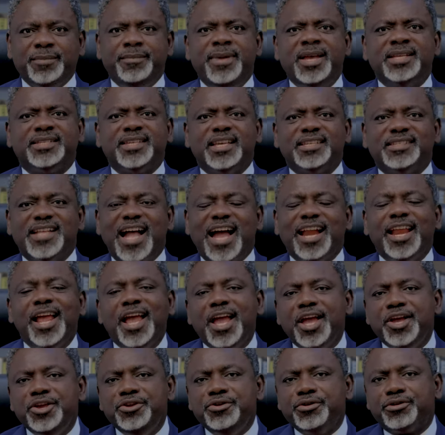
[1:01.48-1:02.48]
it means is that
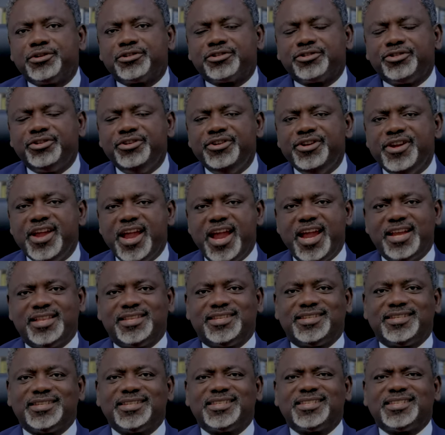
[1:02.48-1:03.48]
you
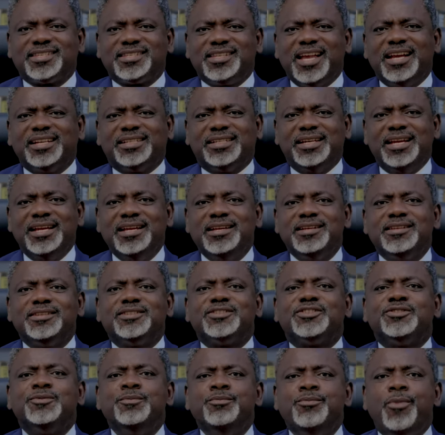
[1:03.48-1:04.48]
create
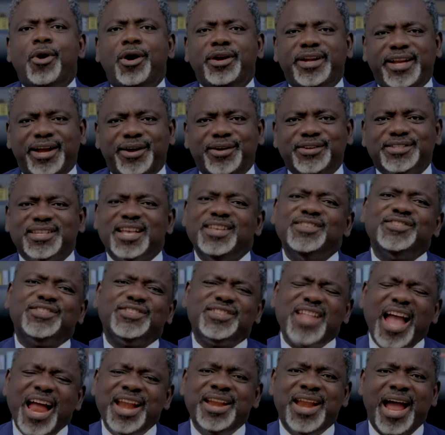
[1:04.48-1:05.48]
settings, models, and
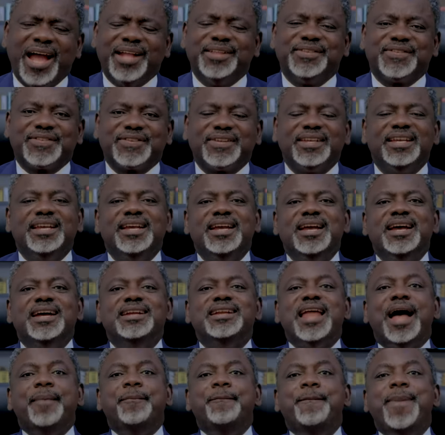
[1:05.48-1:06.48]
standards
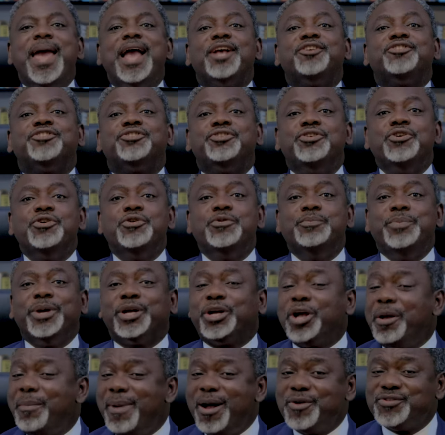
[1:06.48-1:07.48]
that makes you
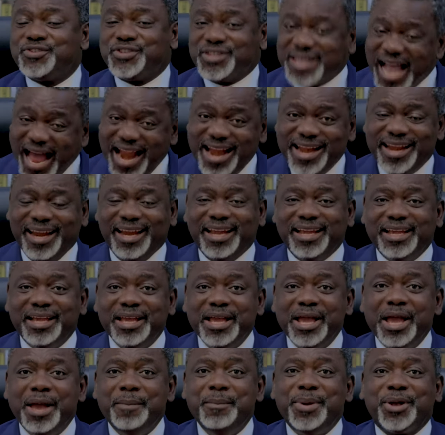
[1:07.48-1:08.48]
become
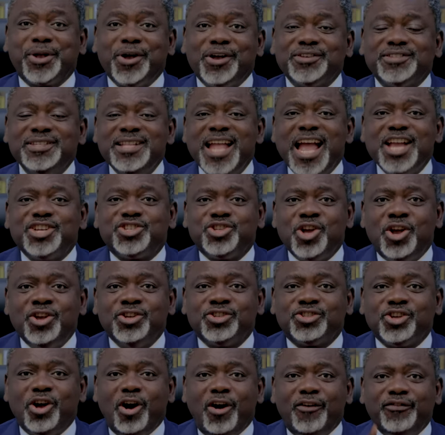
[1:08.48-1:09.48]
outstanding, because
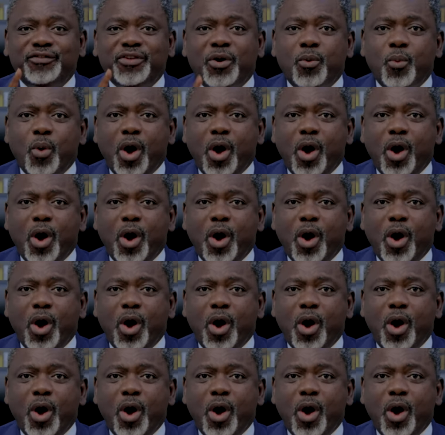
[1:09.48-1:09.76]
nations of the